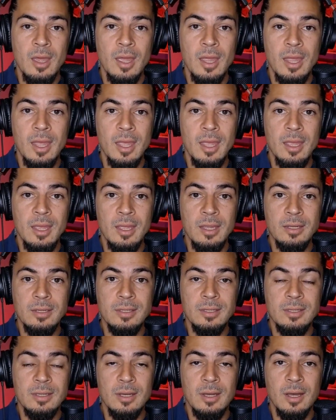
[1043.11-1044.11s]

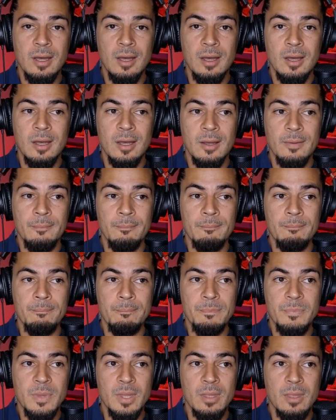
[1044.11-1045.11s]
And
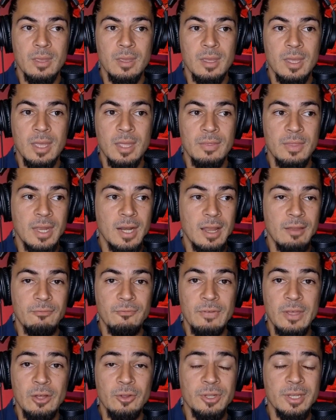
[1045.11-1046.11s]
then I
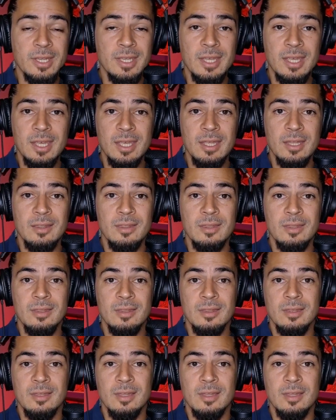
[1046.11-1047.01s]
failed again